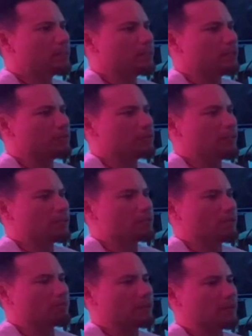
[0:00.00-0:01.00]
it takes
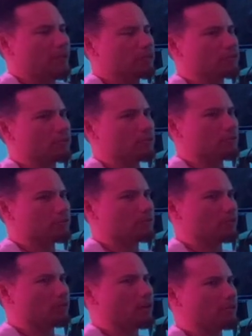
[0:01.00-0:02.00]
something extra, a
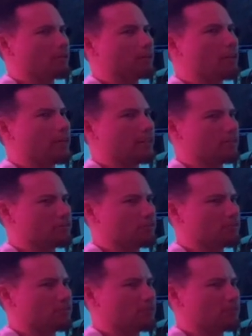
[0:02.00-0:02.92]
lot, a lot extra to